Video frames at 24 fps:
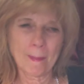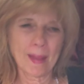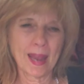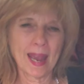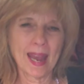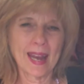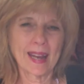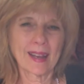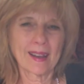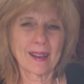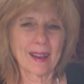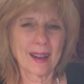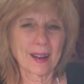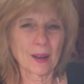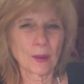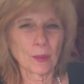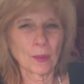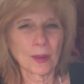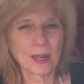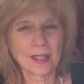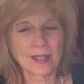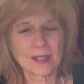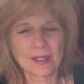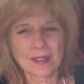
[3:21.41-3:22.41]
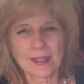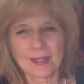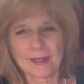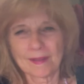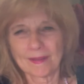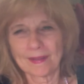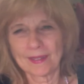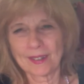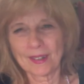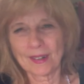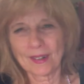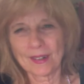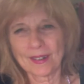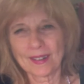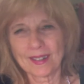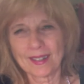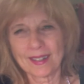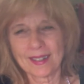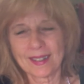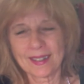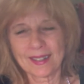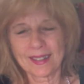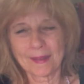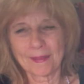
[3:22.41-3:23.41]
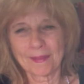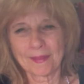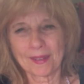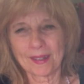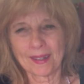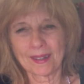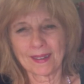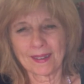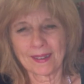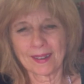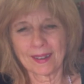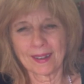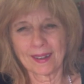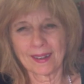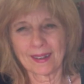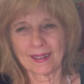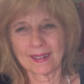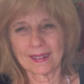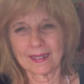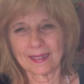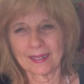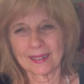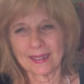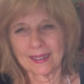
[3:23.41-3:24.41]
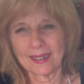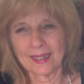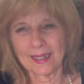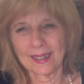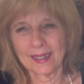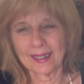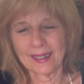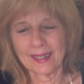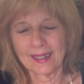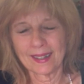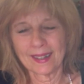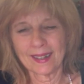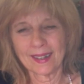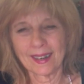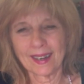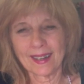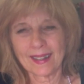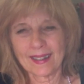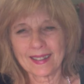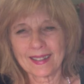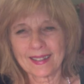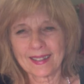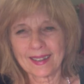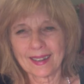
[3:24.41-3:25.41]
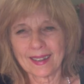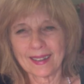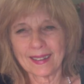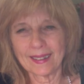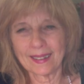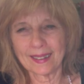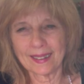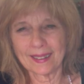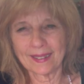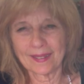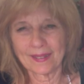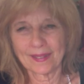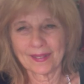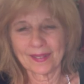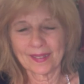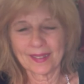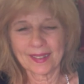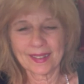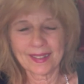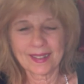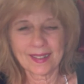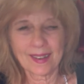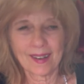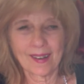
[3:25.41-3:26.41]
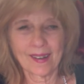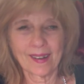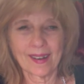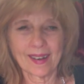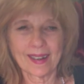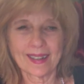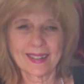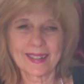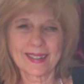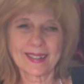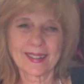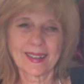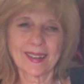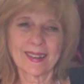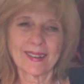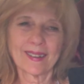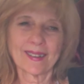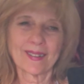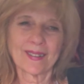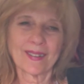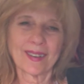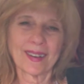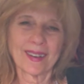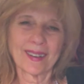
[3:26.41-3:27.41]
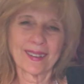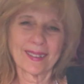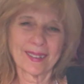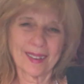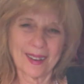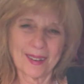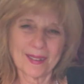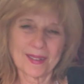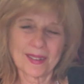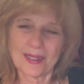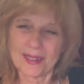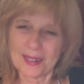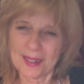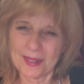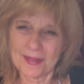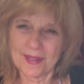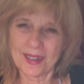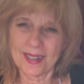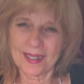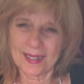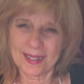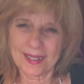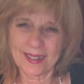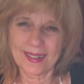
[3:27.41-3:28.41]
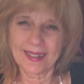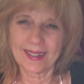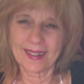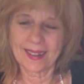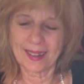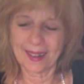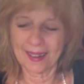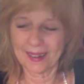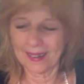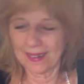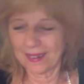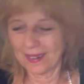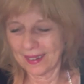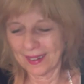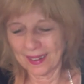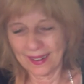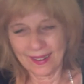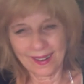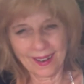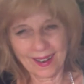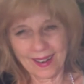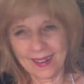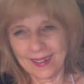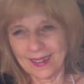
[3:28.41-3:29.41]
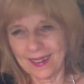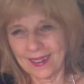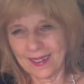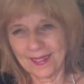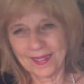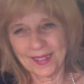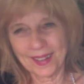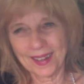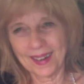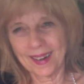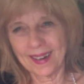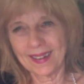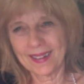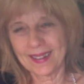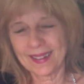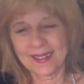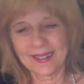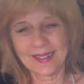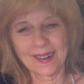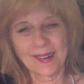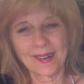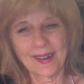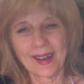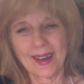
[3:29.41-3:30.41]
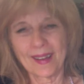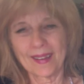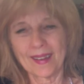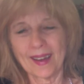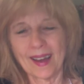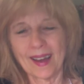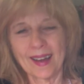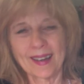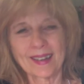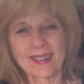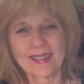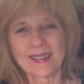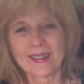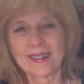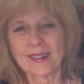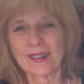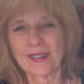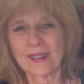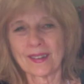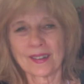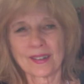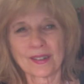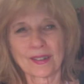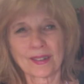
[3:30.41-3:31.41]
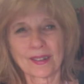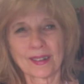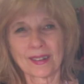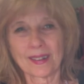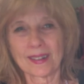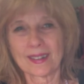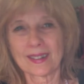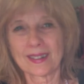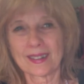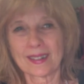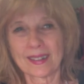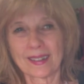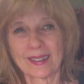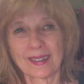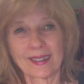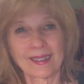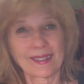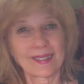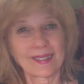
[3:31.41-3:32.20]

any kind of weight just turns into something unsightly. So I just said to him, "Well, I'm doing the best I can." And I mean, I just know the drill. It's like